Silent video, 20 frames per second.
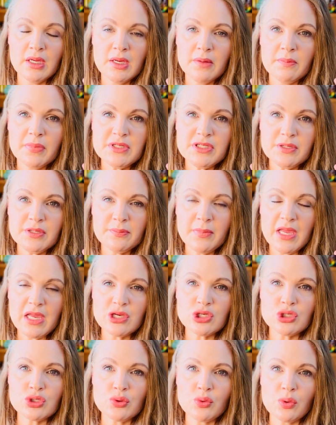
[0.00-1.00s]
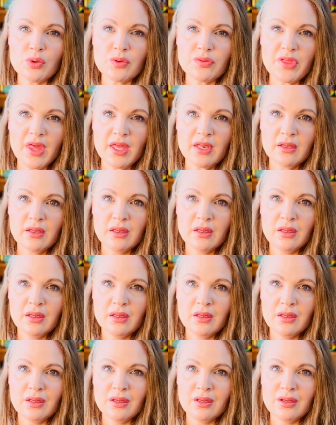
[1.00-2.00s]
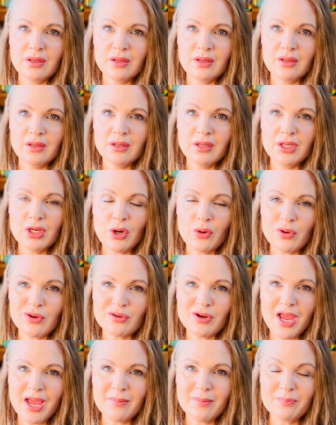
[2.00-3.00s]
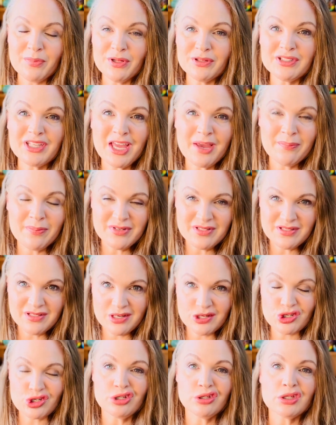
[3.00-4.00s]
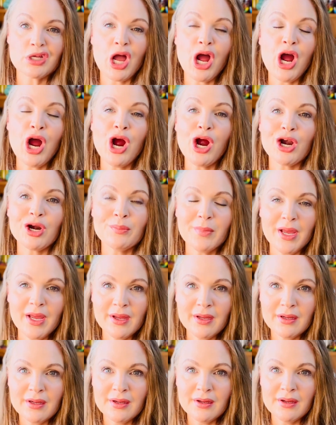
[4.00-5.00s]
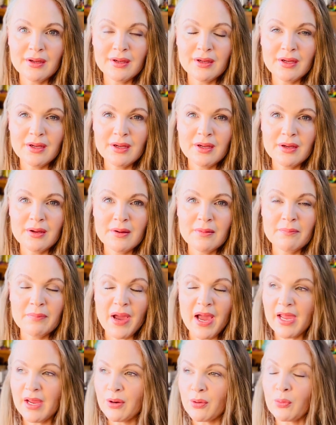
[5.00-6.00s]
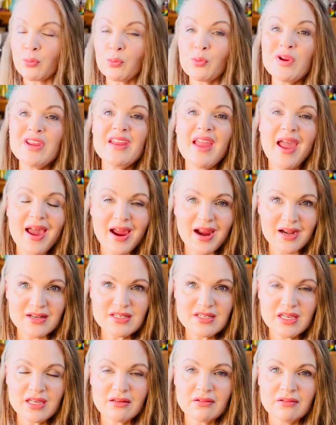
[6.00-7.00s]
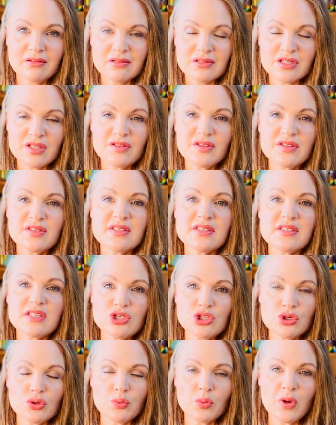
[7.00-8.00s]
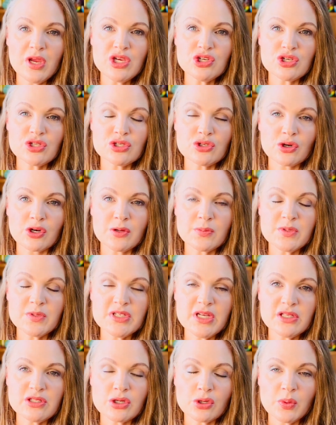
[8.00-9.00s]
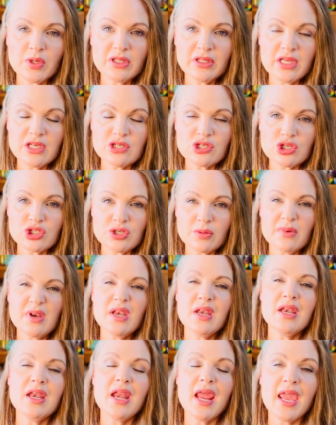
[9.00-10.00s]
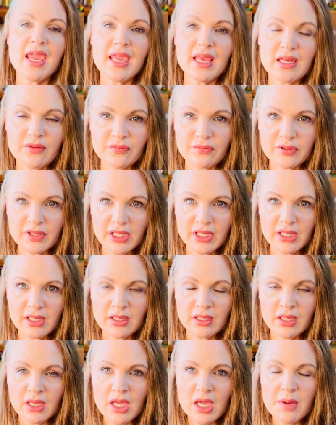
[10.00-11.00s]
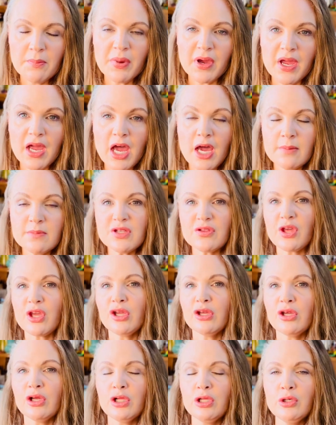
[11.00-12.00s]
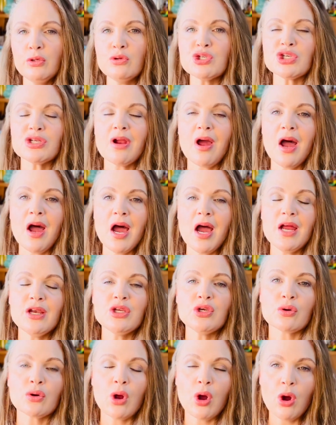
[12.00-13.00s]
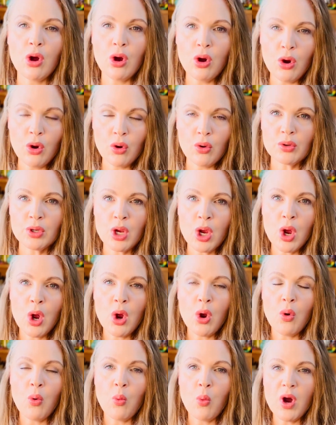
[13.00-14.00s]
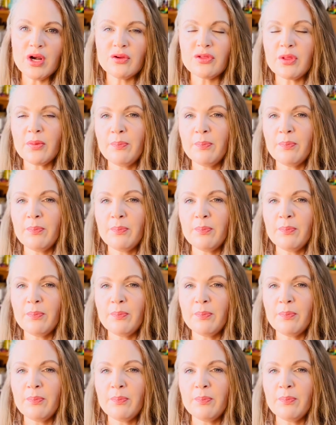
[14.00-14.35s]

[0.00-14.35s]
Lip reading: But to make sure that, you know, you're not building up additional karma by reacting to the situation, circumstance, or relationship negatively, but come to the conclusion on your own, what are the